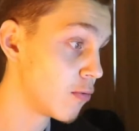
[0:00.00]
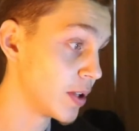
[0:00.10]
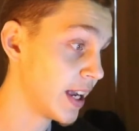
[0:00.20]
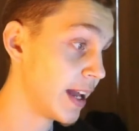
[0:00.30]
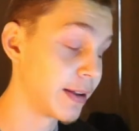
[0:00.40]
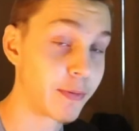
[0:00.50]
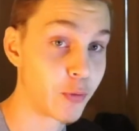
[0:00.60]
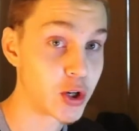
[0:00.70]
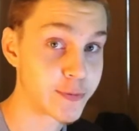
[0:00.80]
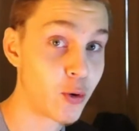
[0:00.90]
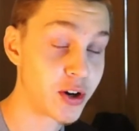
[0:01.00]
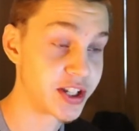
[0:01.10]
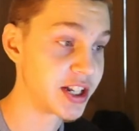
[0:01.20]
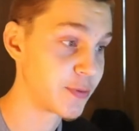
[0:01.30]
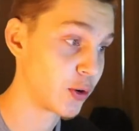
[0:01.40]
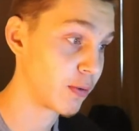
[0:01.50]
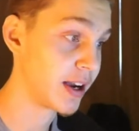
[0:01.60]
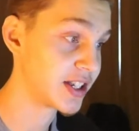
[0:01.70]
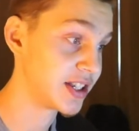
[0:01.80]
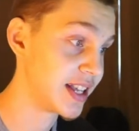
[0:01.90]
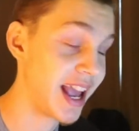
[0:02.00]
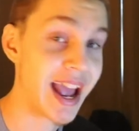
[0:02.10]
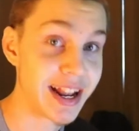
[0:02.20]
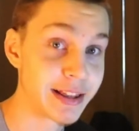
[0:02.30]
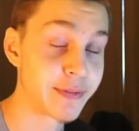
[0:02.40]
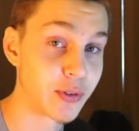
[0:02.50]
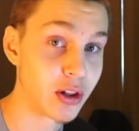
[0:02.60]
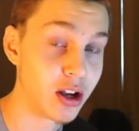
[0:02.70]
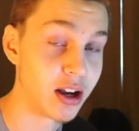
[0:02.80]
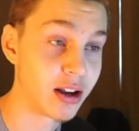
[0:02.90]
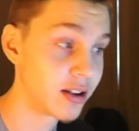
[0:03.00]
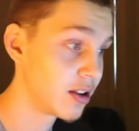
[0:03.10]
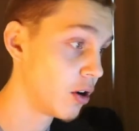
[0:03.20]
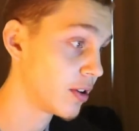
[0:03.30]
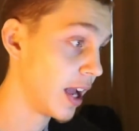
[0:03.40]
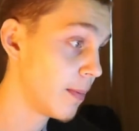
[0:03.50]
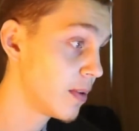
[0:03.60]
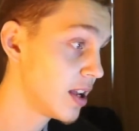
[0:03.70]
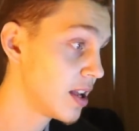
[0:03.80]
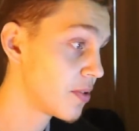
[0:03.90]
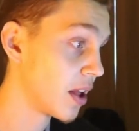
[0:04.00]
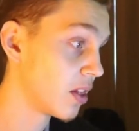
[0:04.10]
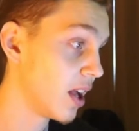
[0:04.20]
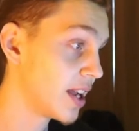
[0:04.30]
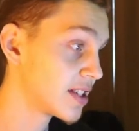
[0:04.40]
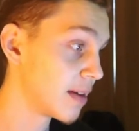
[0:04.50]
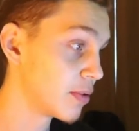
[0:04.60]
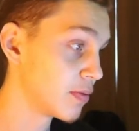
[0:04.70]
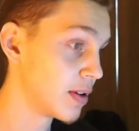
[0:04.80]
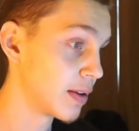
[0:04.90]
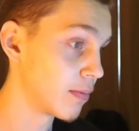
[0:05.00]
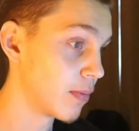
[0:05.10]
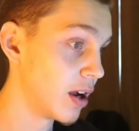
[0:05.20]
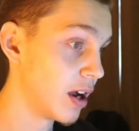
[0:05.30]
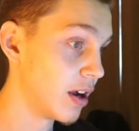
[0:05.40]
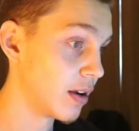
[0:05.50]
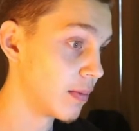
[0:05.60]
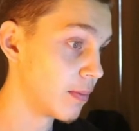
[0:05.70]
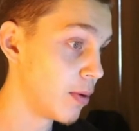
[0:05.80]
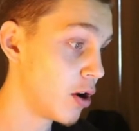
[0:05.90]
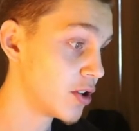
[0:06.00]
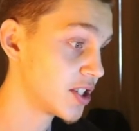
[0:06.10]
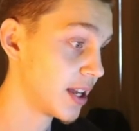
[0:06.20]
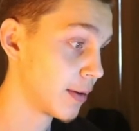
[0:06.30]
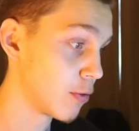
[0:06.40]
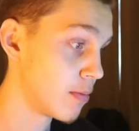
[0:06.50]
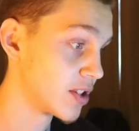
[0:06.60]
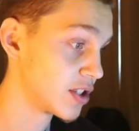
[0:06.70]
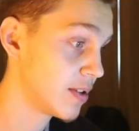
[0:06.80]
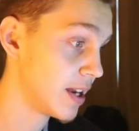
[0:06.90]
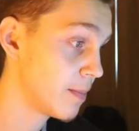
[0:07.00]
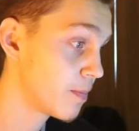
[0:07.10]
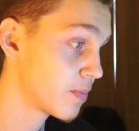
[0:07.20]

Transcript: Well, again, verse four says, "For Christ is the end of the law." Okay, that lines up with what uh, Paul said in Romans three.